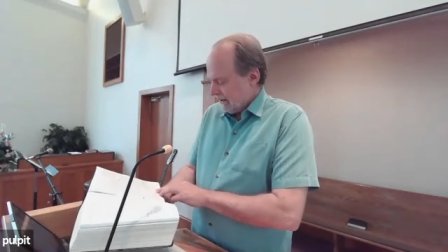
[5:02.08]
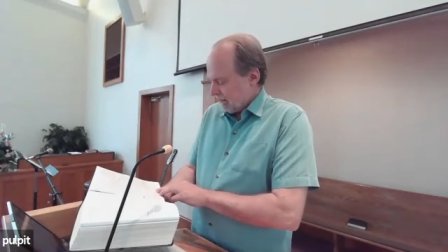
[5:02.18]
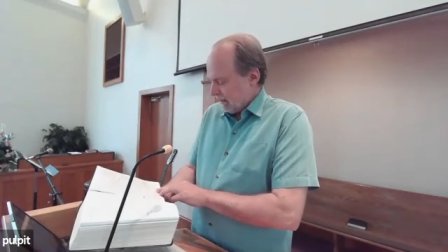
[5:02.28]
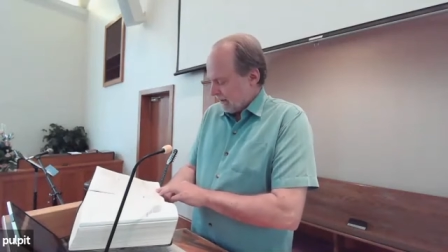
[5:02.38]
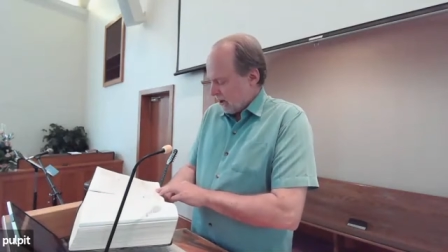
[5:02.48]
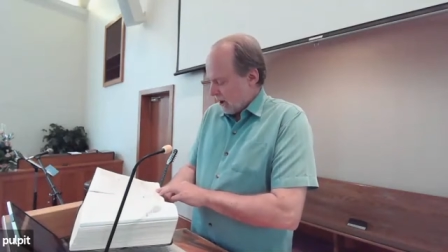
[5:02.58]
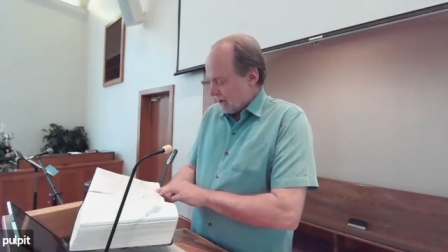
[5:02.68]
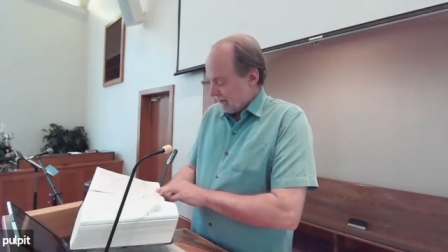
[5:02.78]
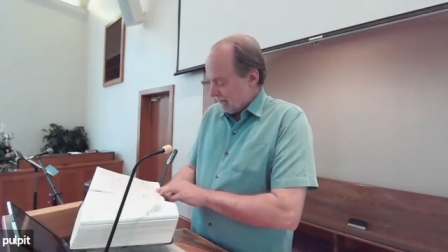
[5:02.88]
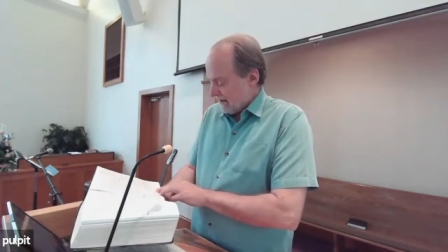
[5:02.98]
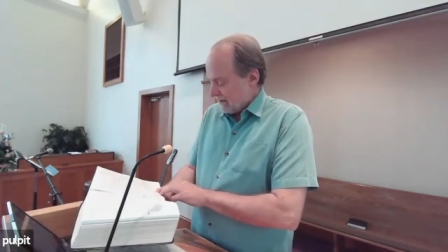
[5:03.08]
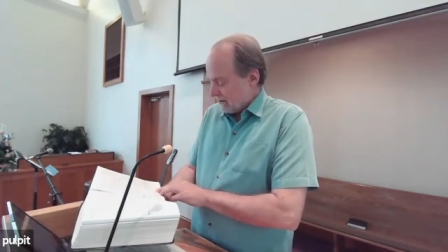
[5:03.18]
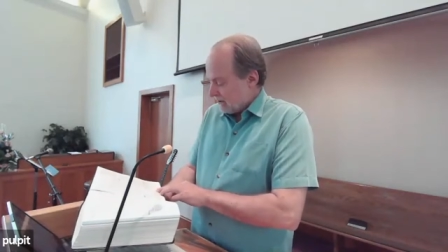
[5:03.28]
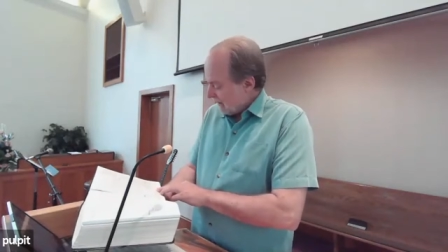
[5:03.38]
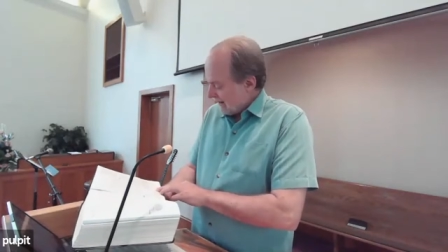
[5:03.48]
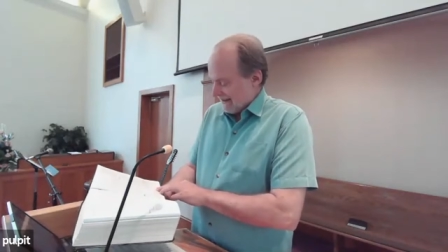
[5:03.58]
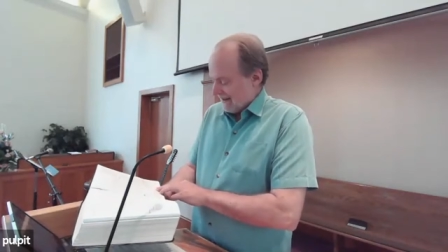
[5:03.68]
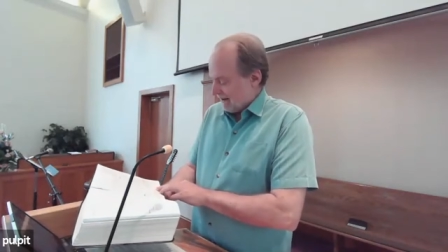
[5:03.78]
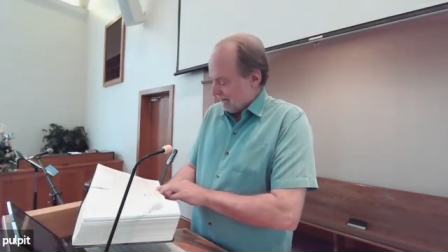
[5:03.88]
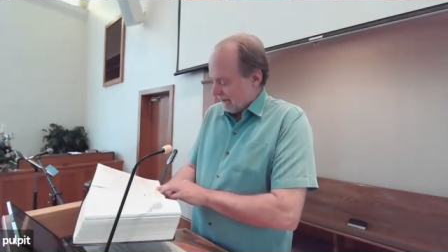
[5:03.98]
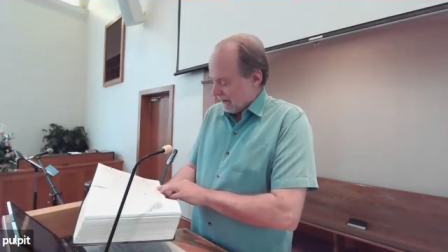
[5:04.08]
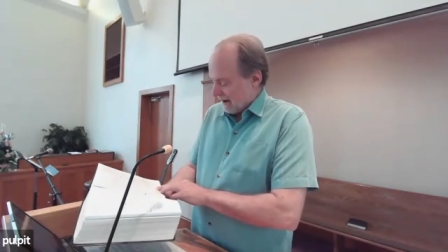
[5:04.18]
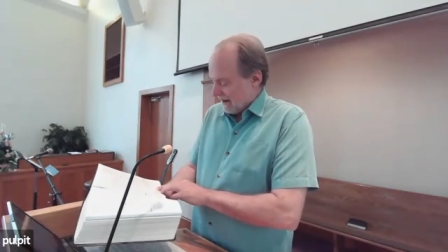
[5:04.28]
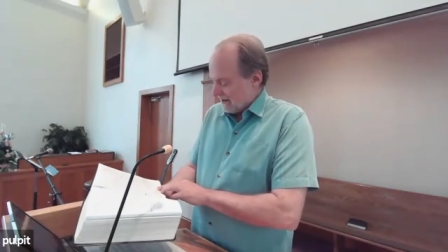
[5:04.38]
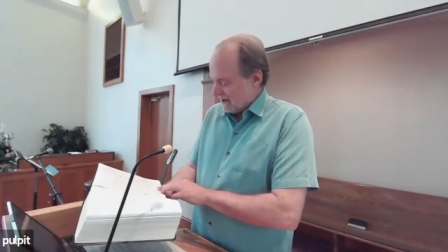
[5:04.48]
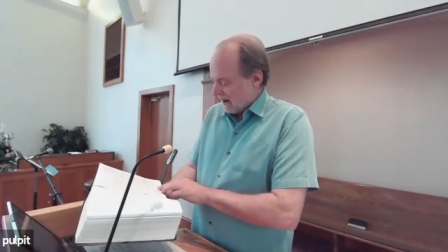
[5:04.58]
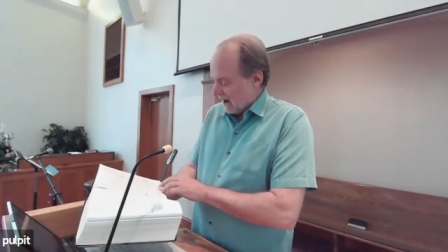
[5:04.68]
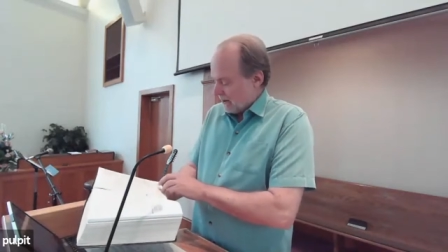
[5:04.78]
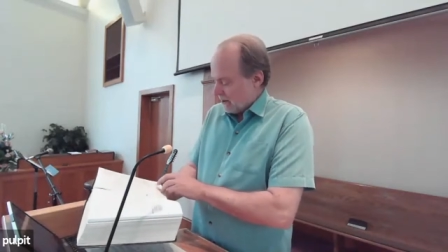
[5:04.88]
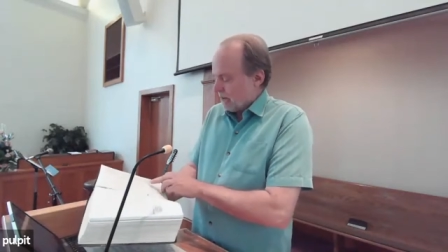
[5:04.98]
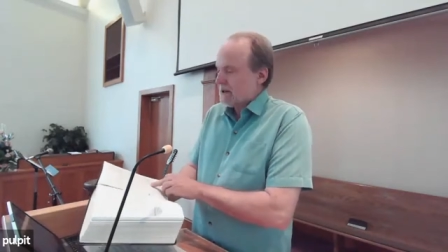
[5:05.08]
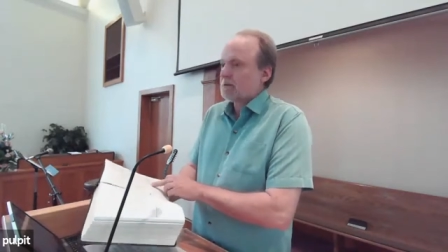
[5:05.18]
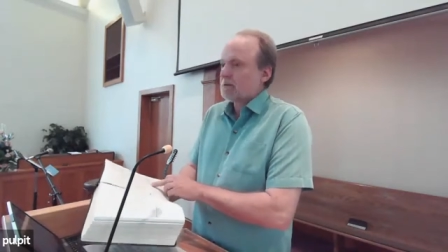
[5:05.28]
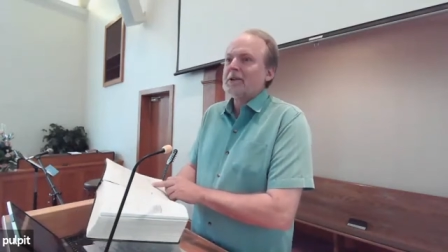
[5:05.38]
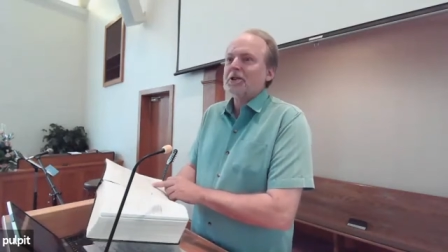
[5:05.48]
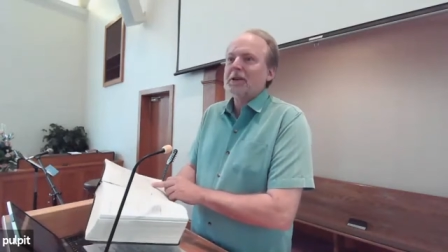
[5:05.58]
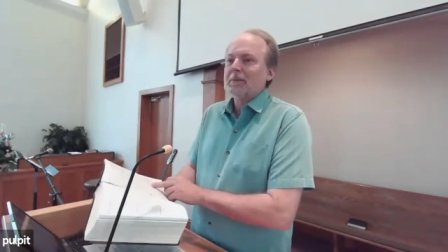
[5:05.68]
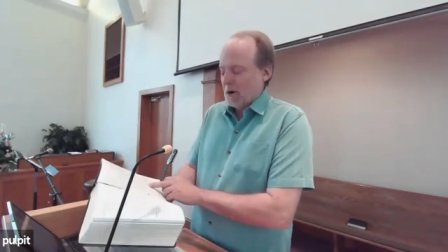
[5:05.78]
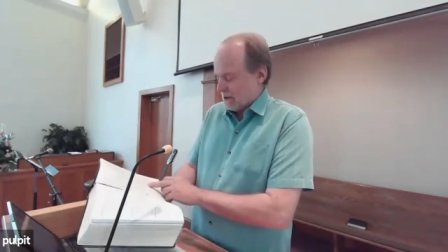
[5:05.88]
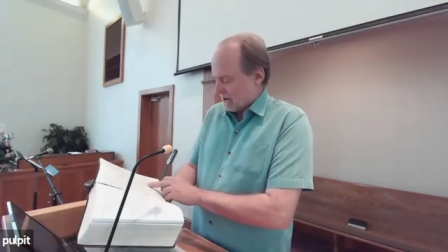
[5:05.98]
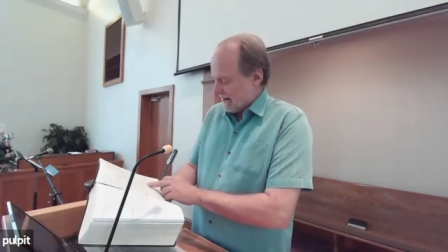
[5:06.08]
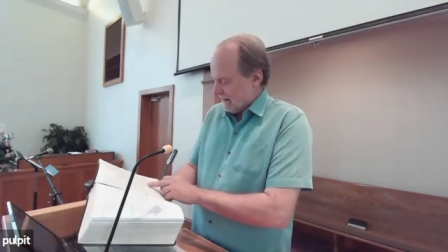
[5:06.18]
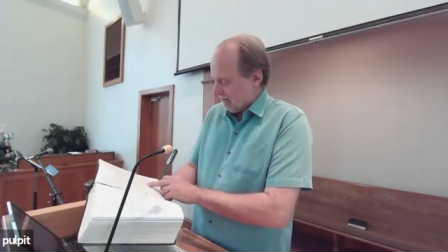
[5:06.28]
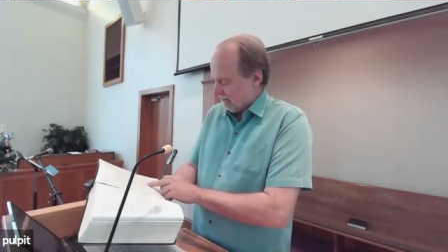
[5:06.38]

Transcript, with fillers: But because of his great love for us, God, who is rich in mercy,